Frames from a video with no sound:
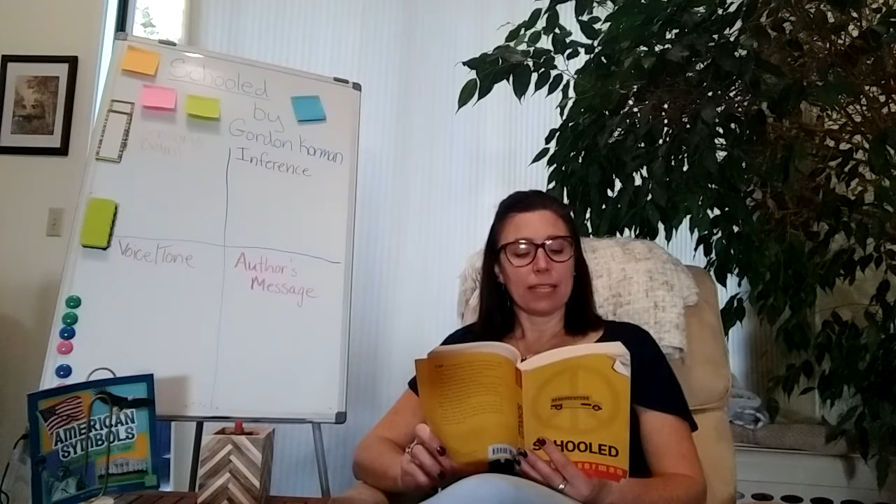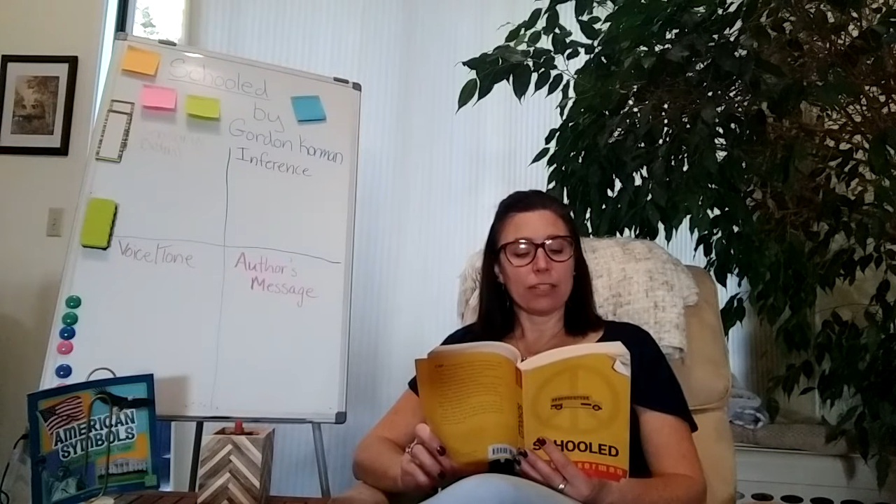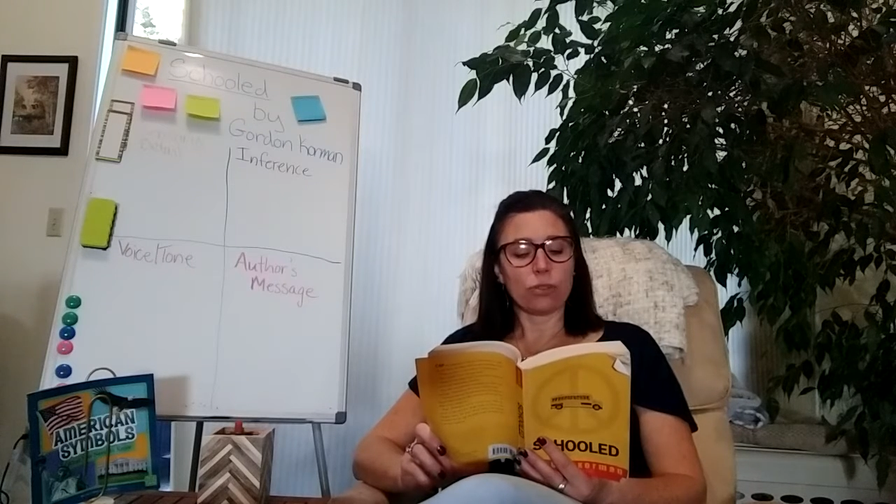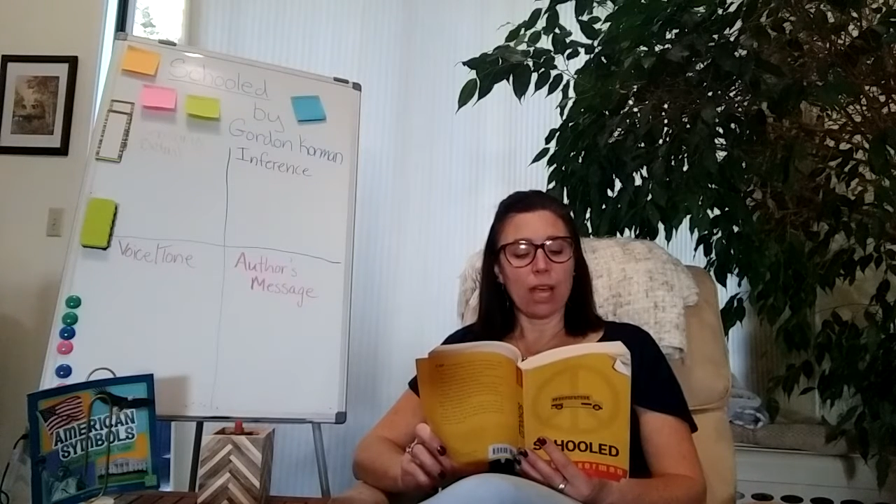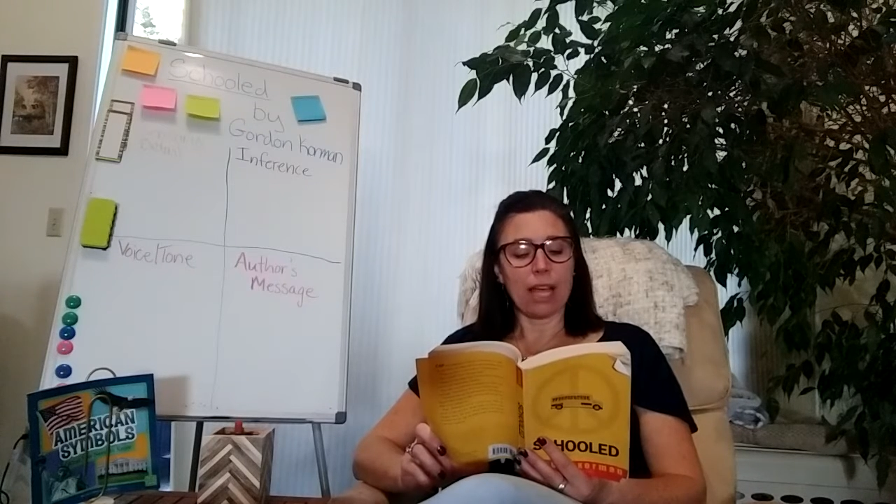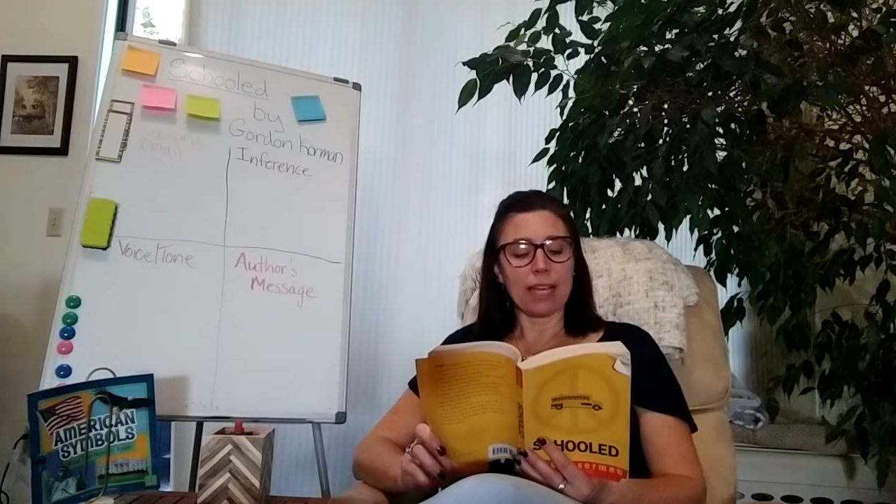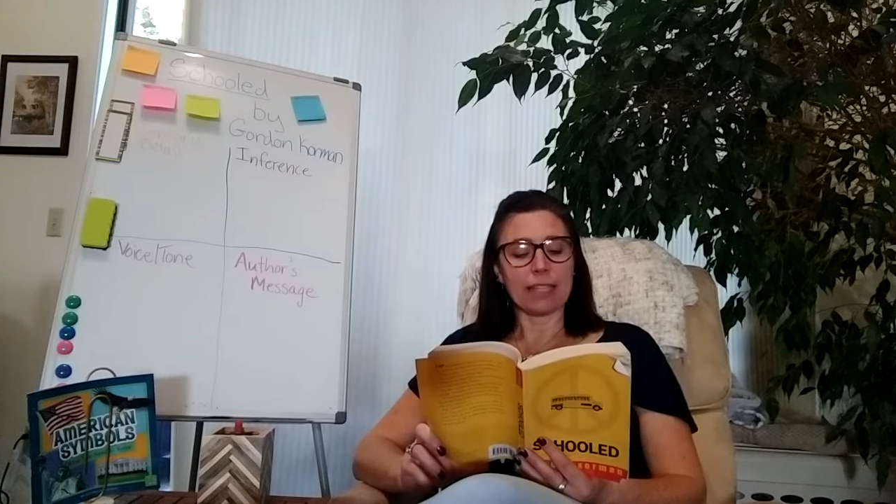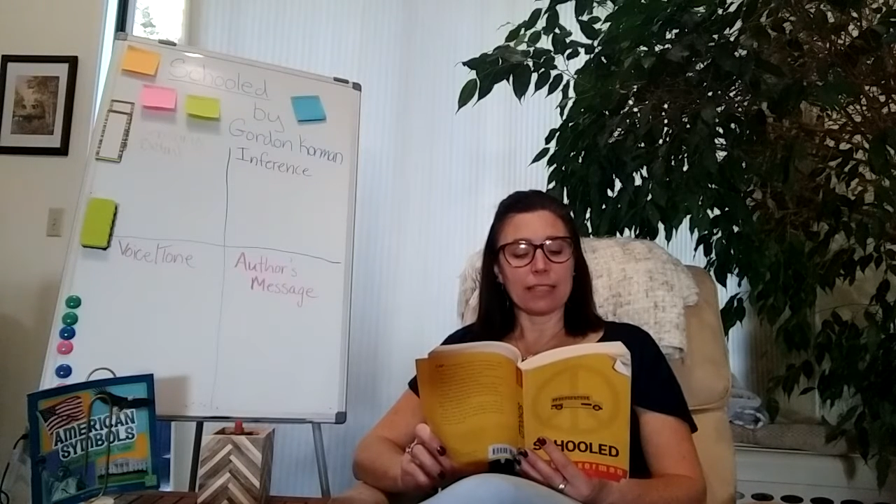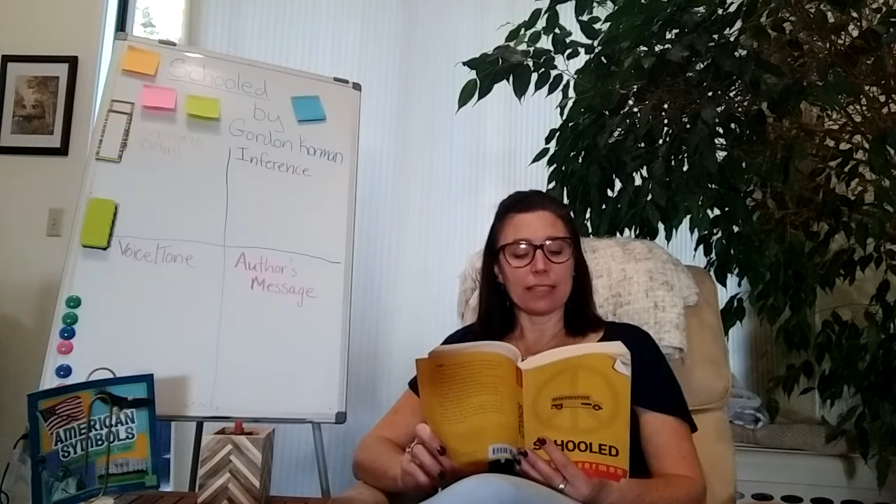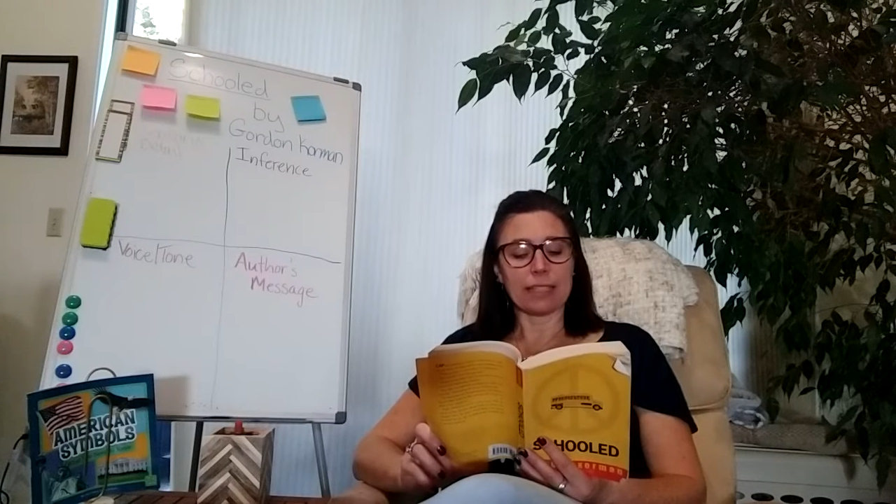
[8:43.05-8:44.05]
He
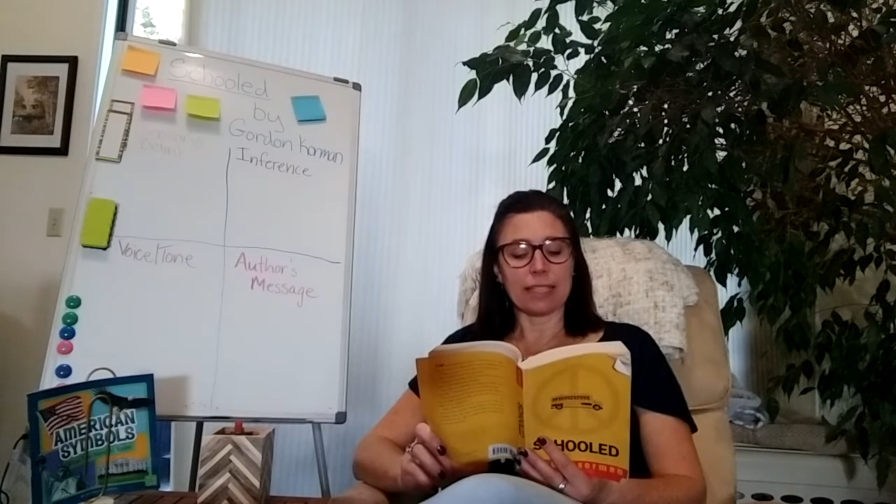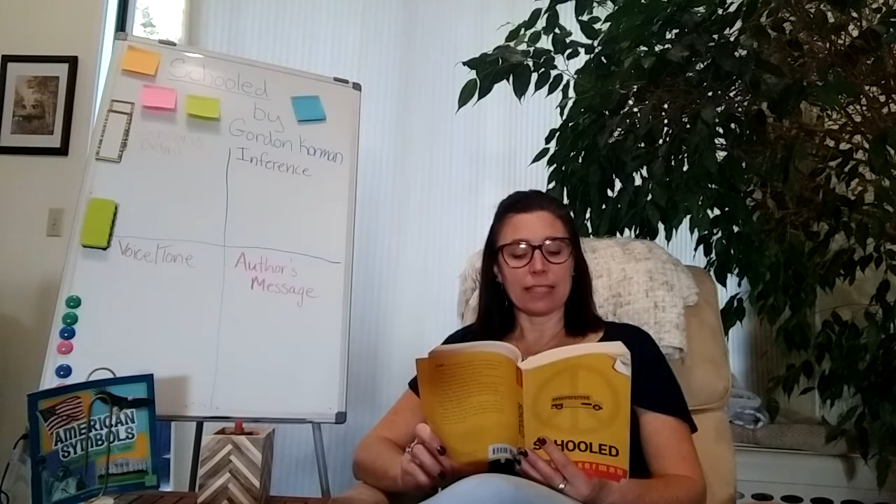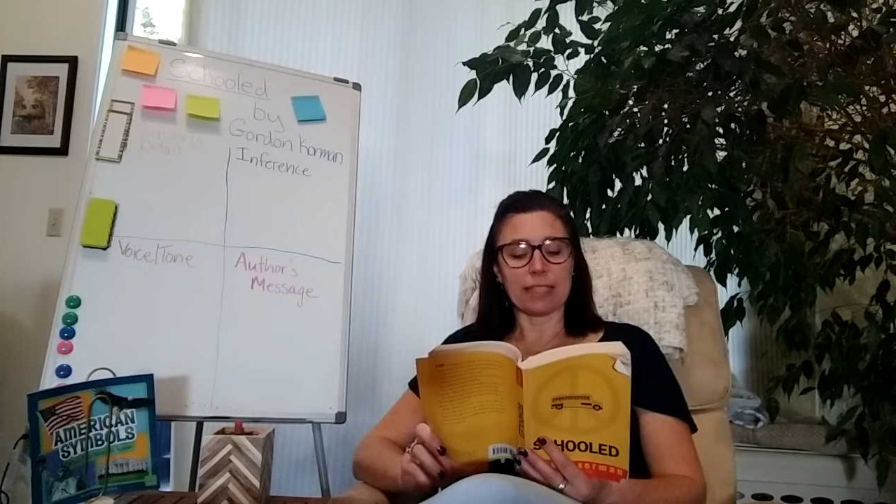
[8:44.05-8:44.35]
tried to say